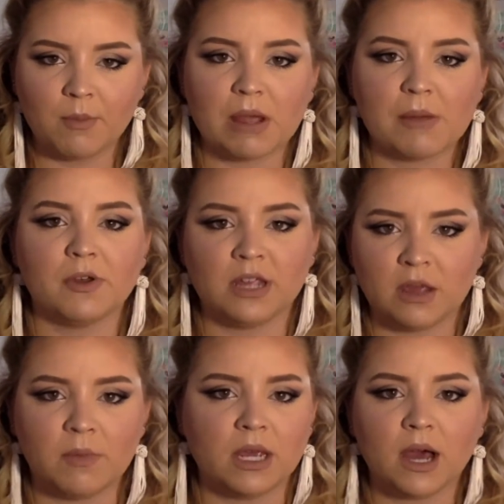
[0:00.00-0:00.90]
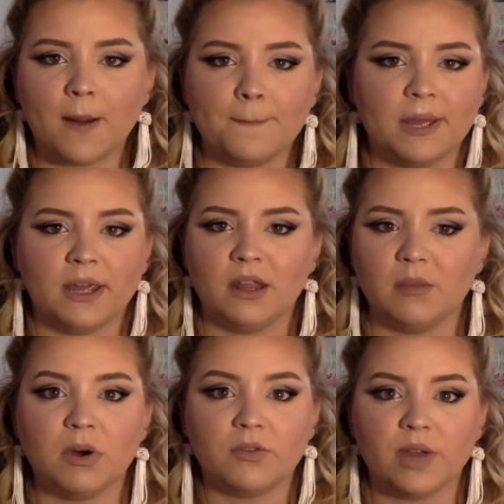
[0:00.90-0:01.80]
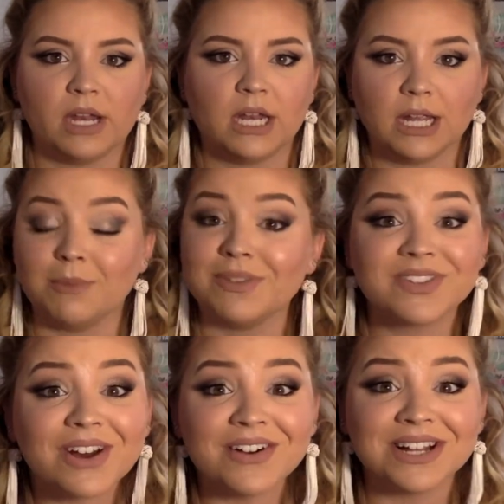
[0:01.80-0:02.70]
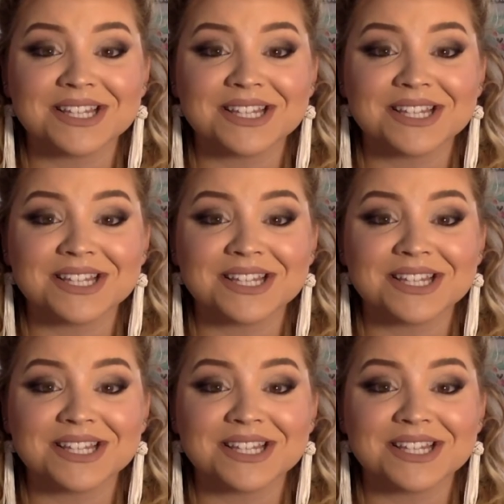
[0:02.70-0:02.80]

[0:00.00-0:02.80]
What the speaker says: maybe it'll keep me up and motivated to keep this going.